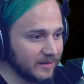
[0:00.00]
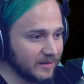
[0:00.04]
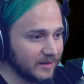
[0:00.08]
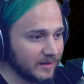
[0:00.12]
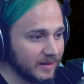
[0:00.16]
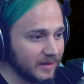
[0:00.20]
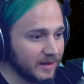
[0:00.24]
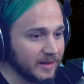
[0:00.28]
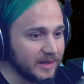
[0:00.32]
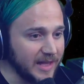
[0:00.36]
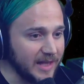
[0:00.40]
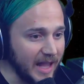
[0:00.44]

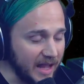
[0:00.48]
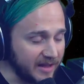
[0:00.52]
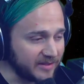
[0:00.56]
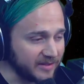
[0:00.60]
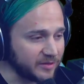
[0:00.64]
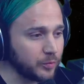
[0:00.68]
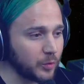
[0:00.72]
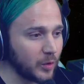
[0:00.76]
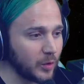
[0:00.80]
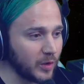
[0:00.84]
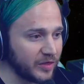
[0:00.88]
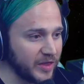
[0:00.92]
Yes,
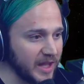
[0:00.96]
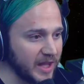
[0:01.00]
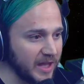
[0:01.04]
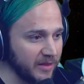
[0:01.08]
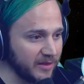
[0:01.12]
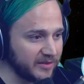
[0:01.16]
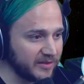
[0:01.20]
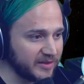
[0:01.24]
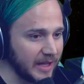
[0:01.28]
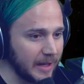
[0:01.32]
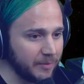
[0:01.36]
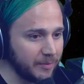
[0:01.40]
we're thinking the
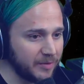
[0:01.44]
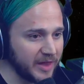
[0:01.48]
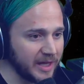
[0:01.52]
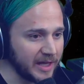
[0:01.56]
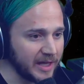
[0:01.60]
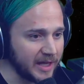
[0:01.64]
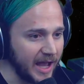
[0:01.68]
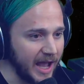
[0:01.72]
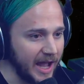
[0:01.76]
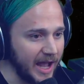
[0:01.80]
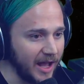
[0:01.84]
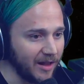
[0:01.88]
same thing,
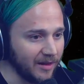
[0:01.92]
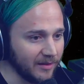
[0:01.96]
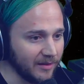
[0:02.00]
Kyle.